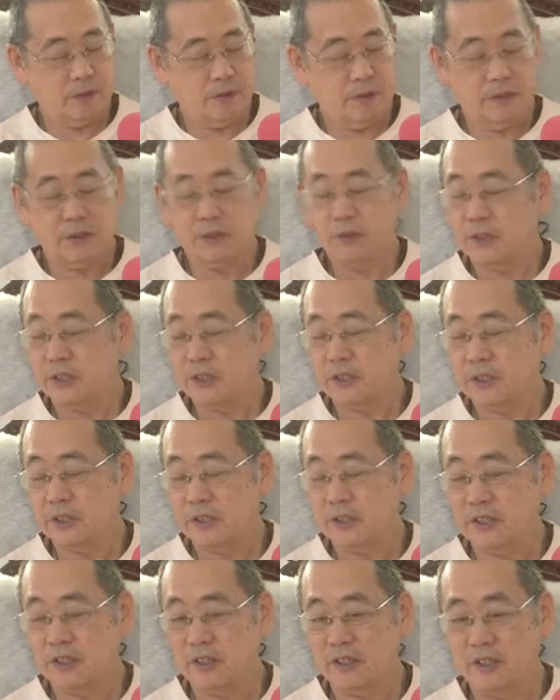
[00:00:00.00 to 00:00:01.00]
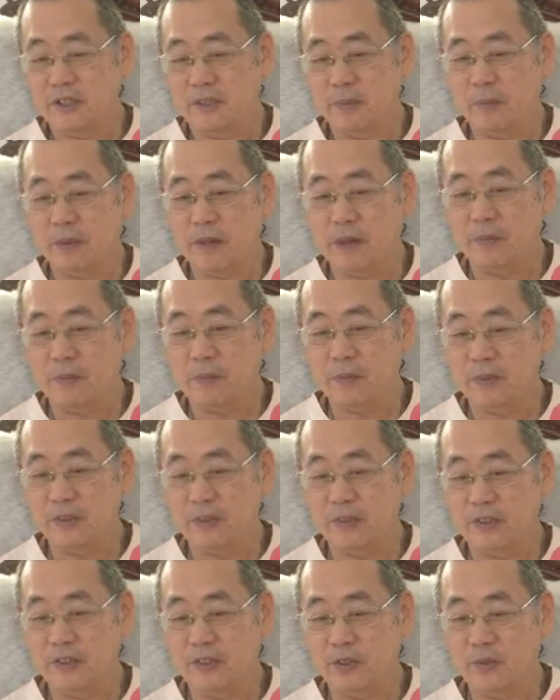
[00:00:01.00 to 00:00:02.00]
So this is the problem with
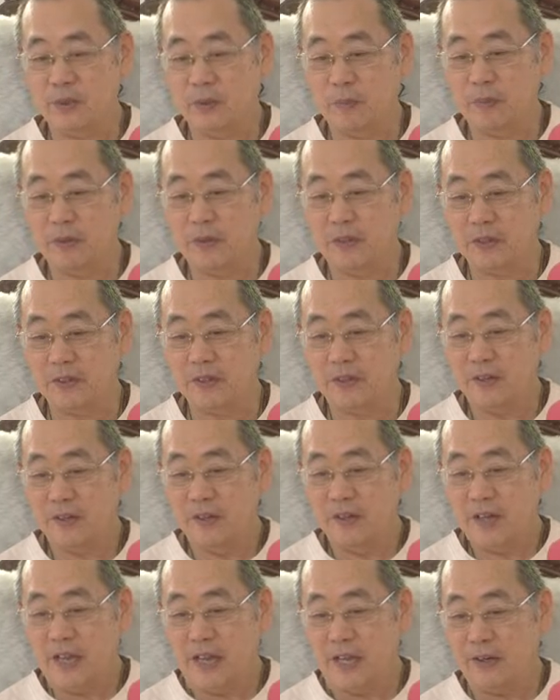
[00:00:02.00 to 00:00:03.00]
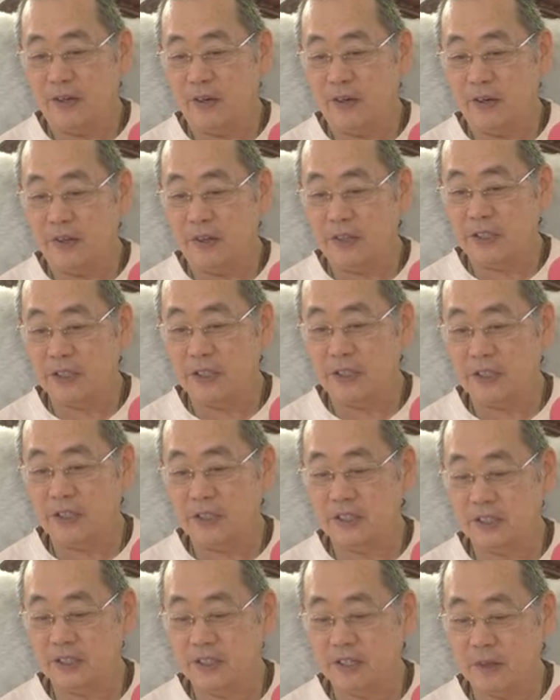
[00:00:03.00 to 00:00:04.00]
the human being. And all of this is
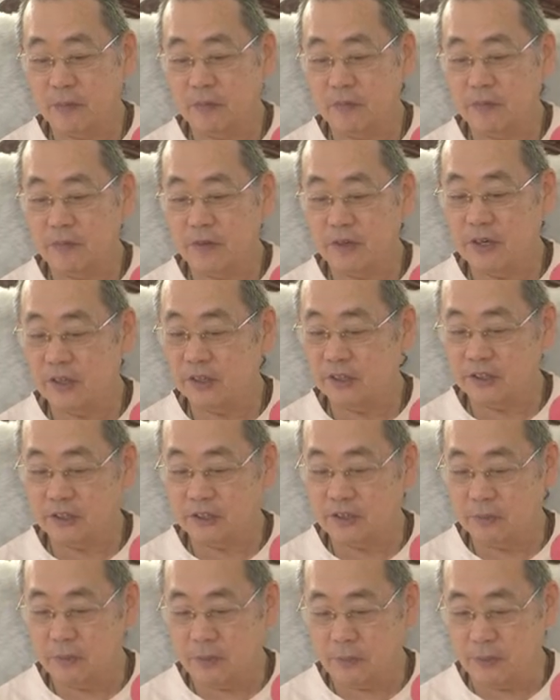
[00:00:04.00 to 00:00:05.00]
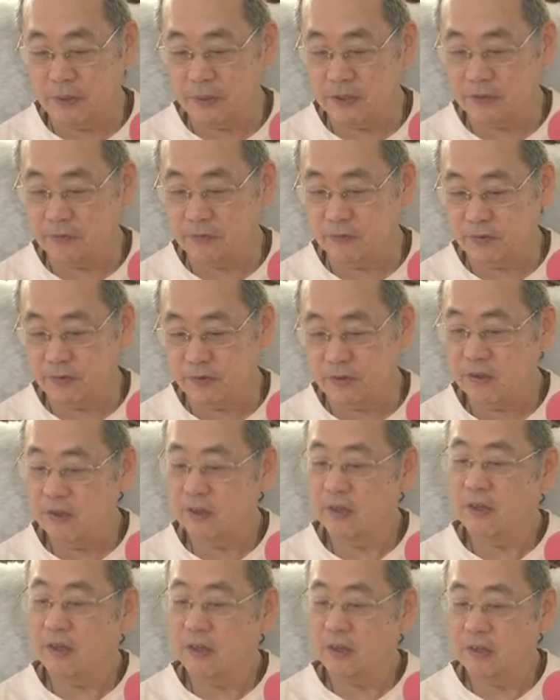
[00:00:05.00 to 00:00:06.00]
an attempt not just to be peaceful,
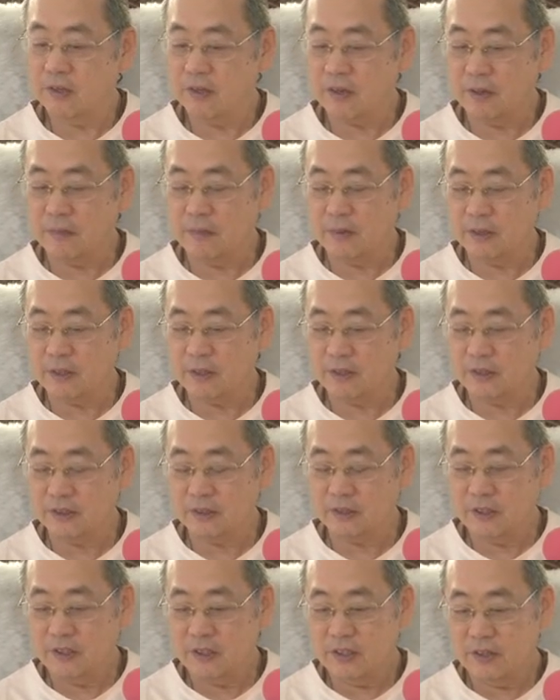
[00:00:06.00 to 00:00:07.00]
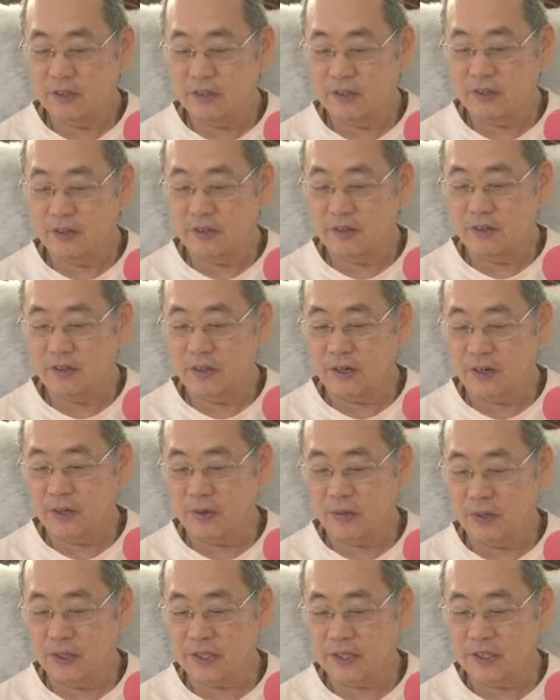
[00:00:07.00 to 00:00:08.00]
because they're
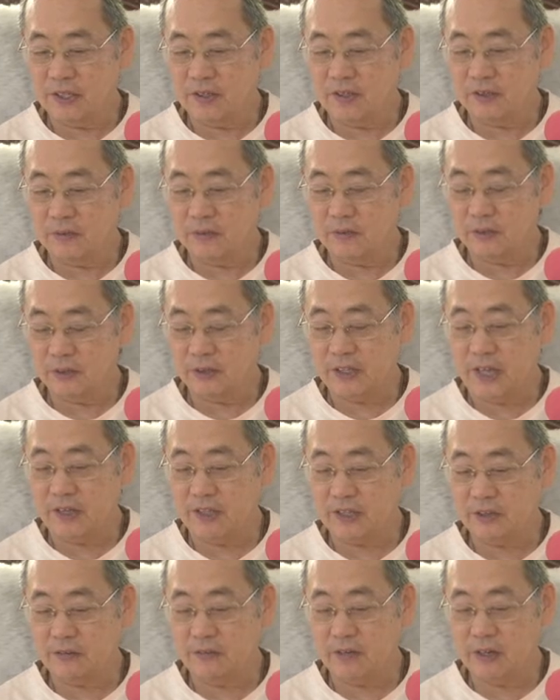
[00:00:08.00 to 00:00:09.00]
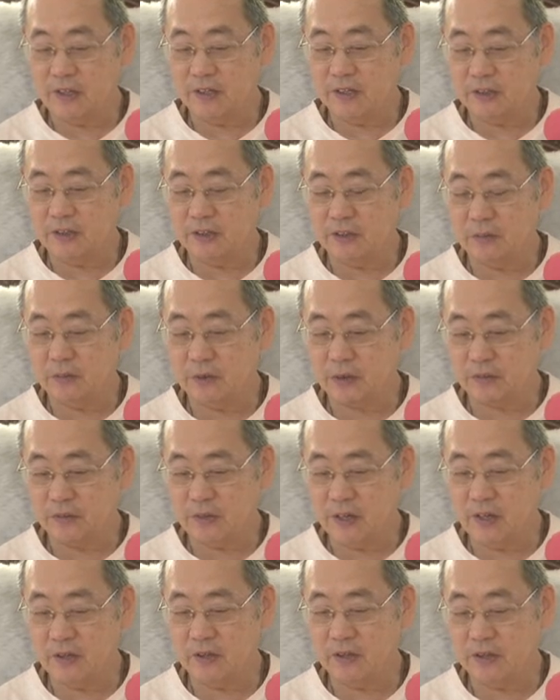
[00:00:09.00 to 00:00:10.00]
already satisfied in terms of
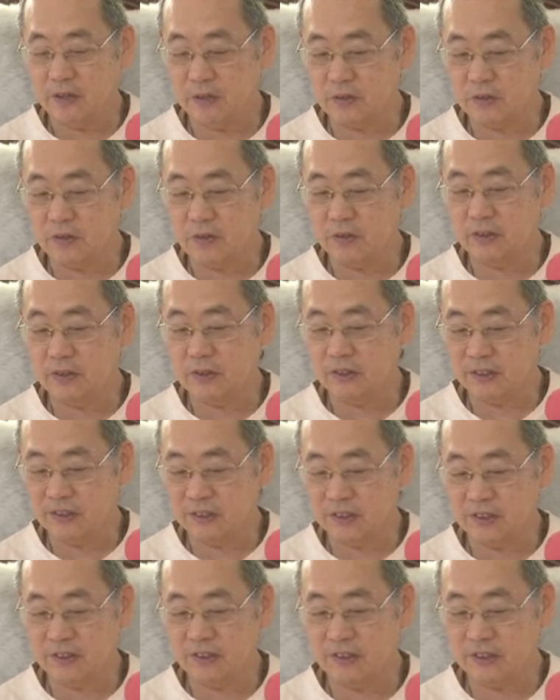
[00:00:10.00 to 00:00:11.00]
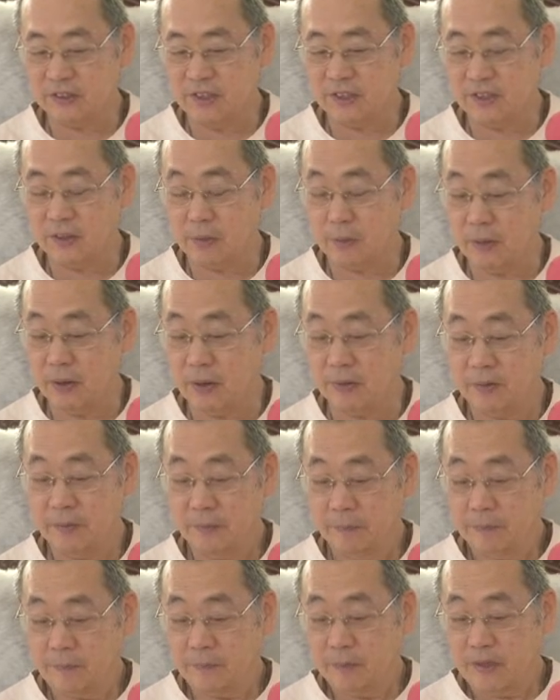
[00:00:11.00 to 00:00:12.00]
hunger, thirst, etc.,
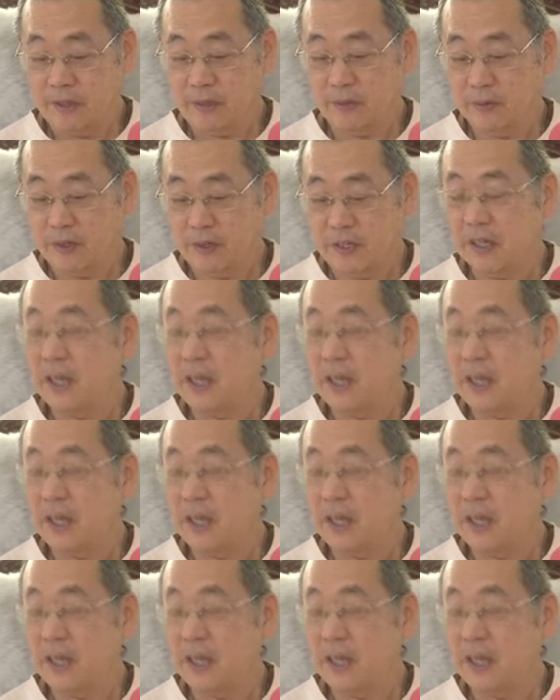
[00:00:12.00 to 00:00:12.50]
but they want to get